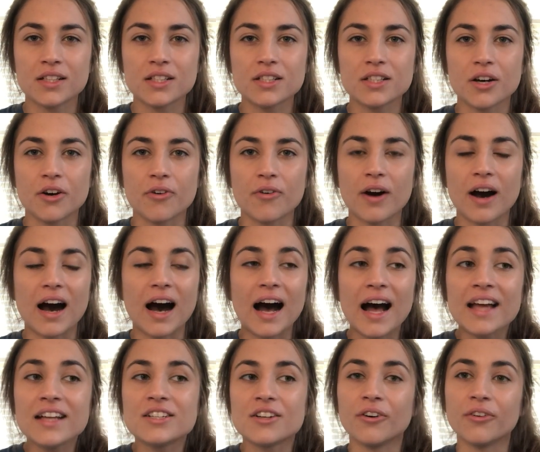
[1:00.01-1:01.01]
So
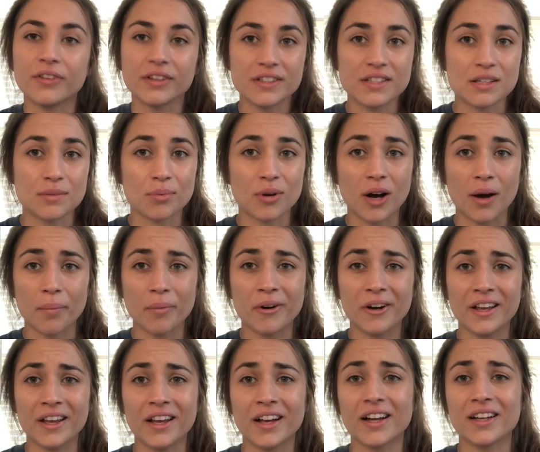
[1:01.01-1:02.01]
I don't list a
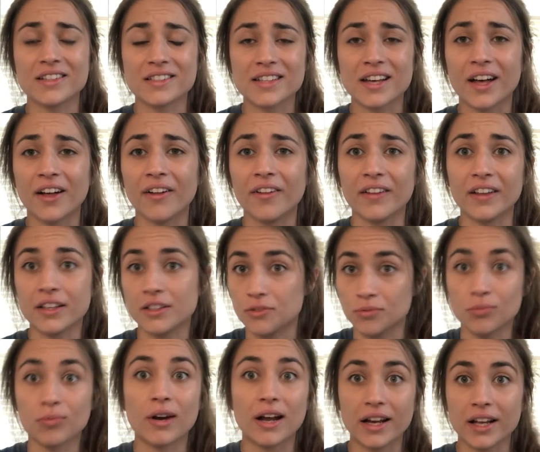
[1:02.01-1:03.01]
property until
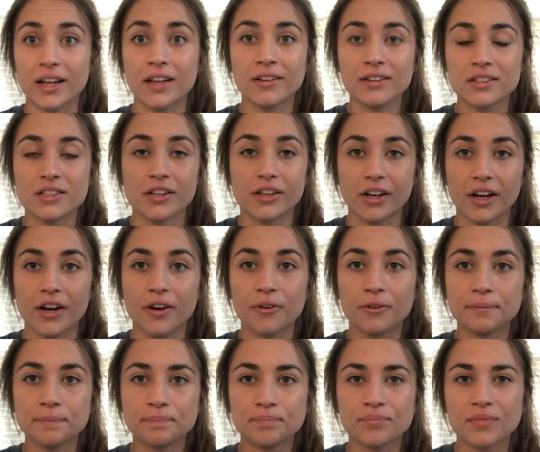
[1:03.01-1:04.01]
it's ready to
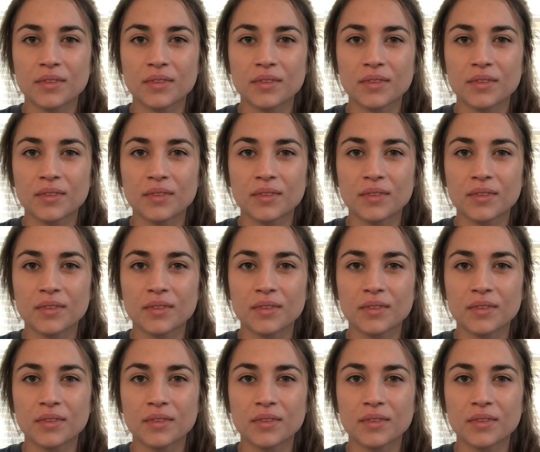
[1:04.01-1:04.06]
go.